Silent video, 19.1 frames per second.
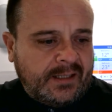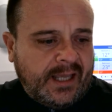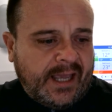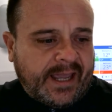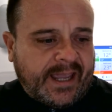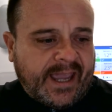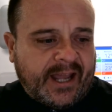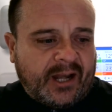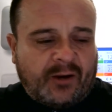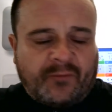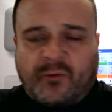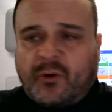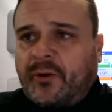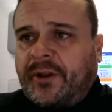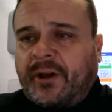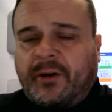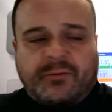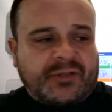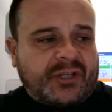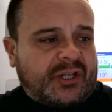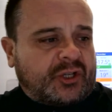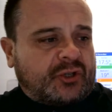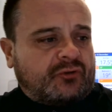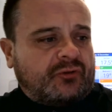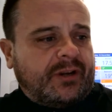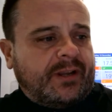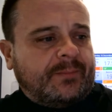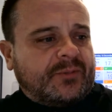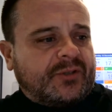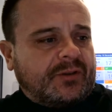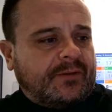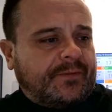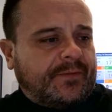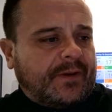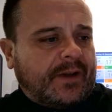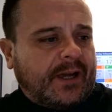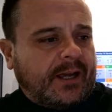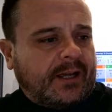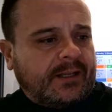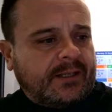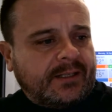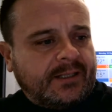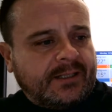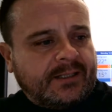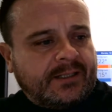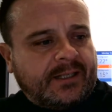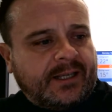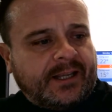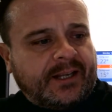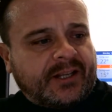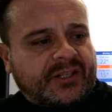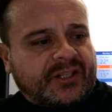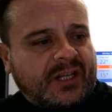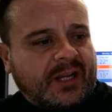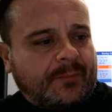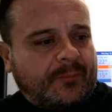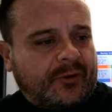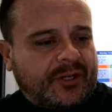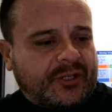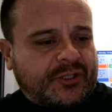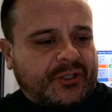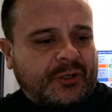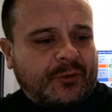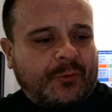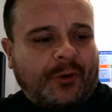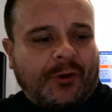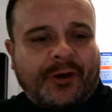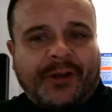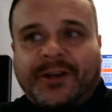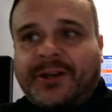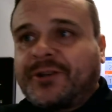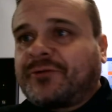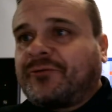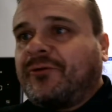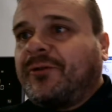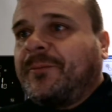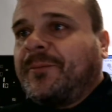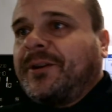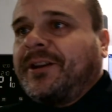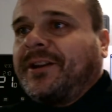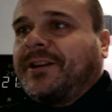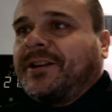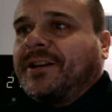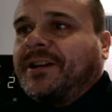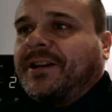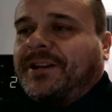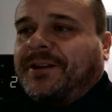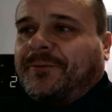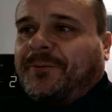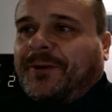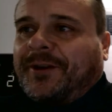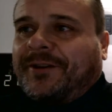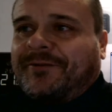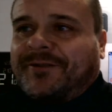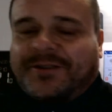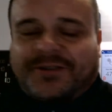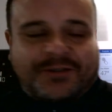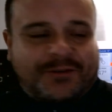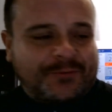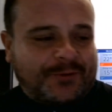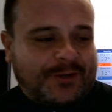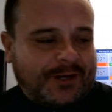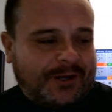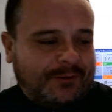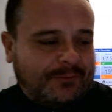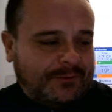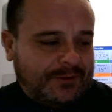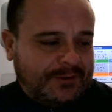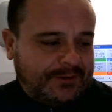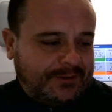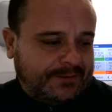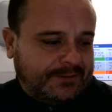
Again, I've got those extremes of uh, in the summer it's too hot in this room, and in the, in the winter it's too cold.